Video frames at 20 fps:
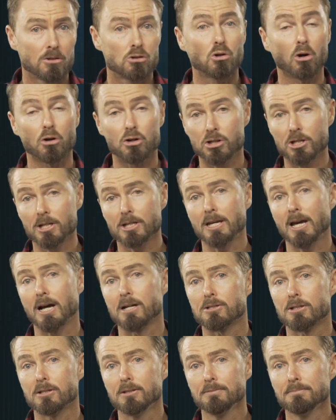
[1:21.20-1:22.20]
dodgy
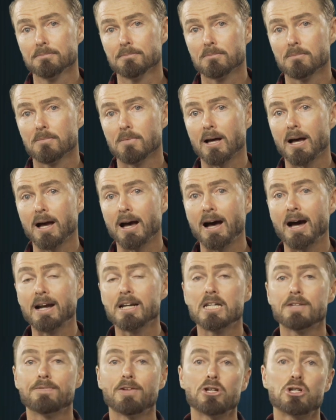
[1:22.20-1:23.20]
accounting,
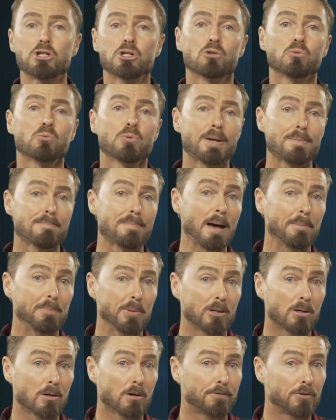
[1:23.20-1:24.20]
unconventional
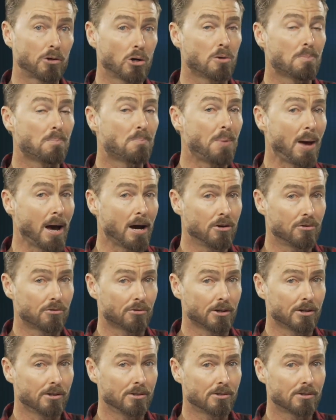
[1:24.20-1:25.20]
remapping of coop
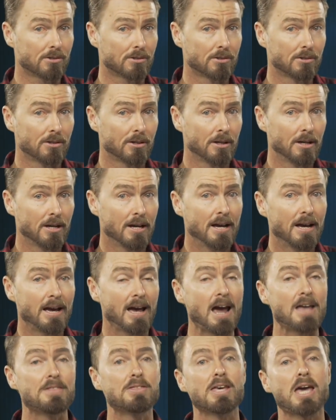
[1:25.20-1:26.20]
boundaries,
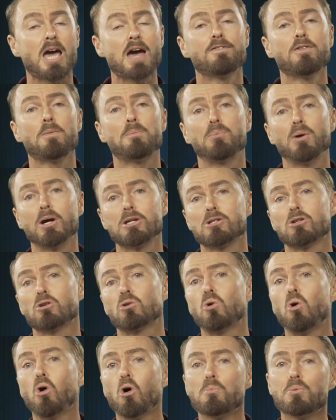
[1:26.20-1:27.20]
and the ever-present
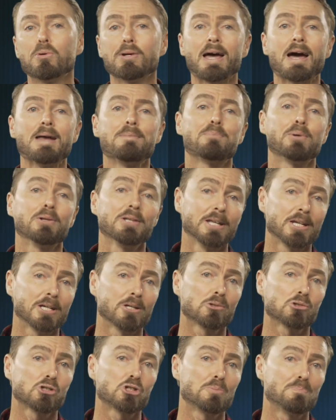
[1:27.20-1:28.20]
corporate and
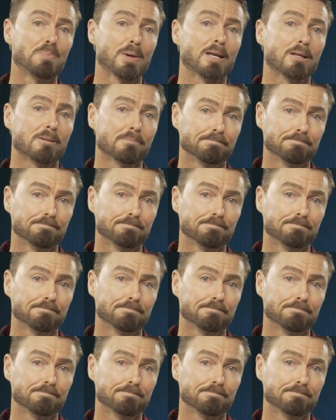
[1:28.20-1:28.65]
political spin.